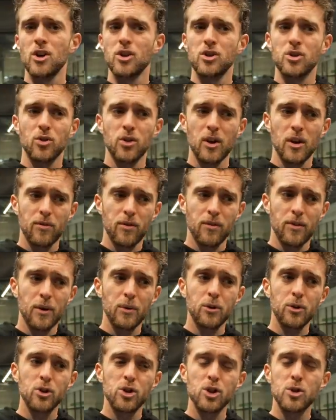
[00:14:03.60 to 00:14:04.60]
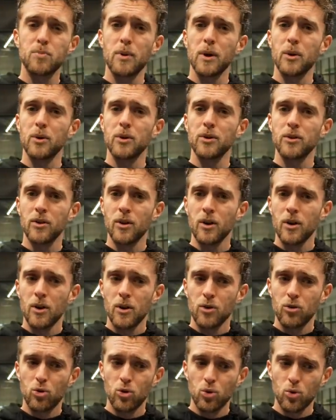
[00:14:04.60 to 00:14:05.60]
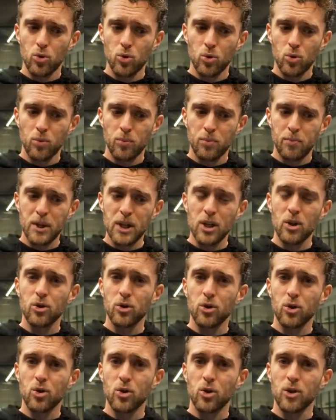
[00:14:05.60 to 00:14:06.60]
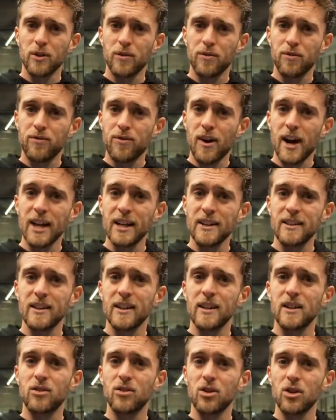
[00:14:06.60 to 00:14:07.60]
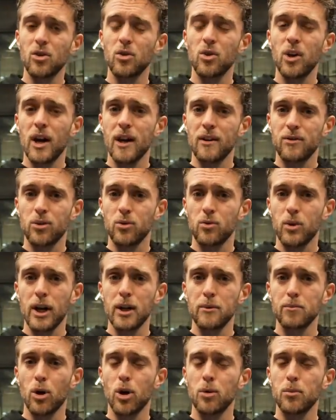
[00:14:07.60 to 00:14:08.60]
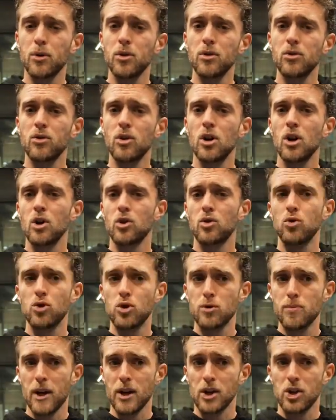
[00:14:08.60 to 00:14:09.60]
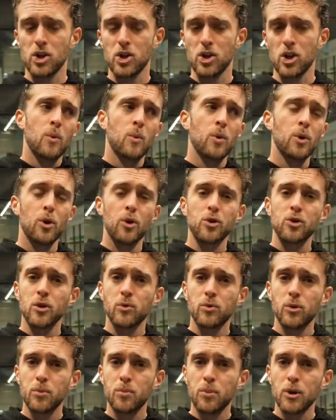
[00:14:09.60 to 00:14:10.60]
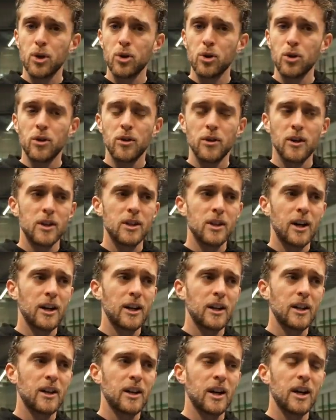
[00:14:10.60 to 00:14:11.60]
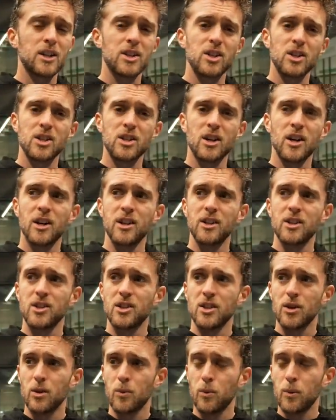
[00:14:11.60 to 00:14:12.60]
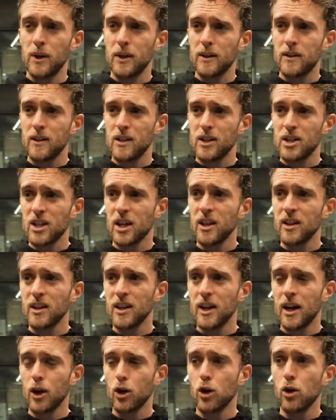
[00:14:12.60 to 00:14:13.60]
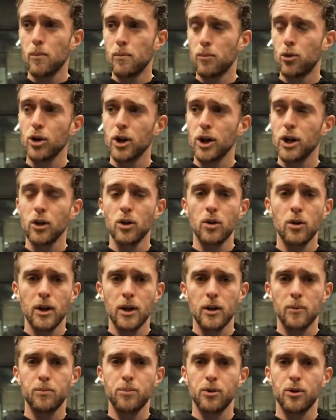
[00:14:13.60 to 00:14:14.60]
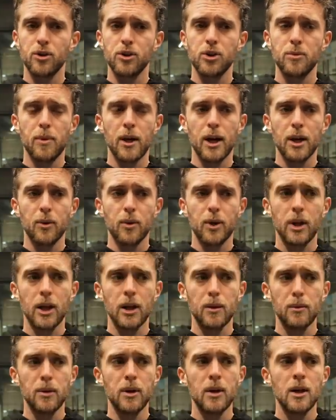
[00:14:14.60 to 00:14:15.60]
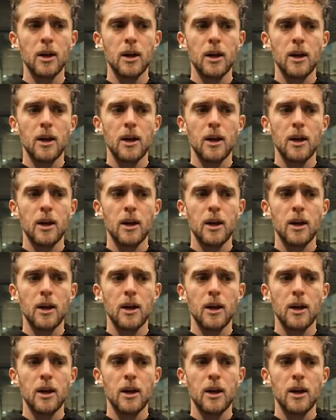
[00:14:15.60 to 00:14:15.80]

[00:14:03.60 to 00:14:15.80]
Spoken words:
So you have a very good spirit to be on the court, fight until you have the right moment to smash. What also would be good is I did an exercise with Santiago Moreno in Prodigy Padel Academy